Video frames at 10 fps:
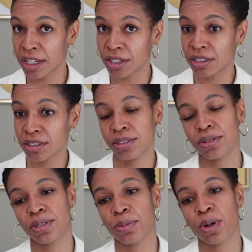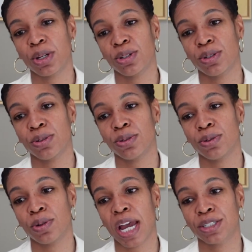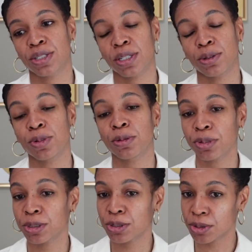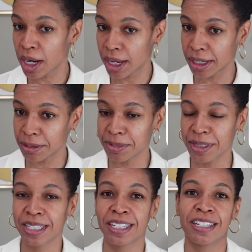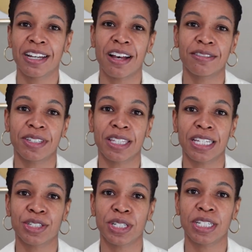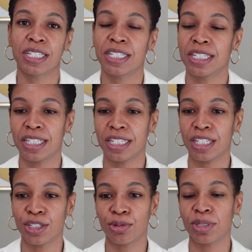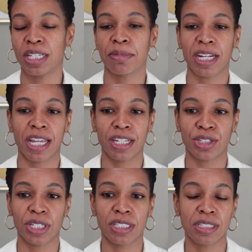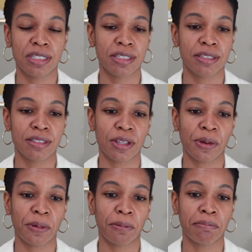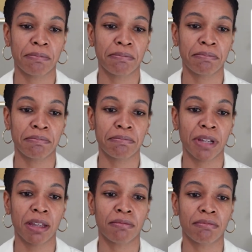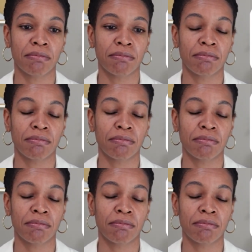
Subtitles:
provider. So someone who actually would prescribe ovulation inducing medications. So yeah.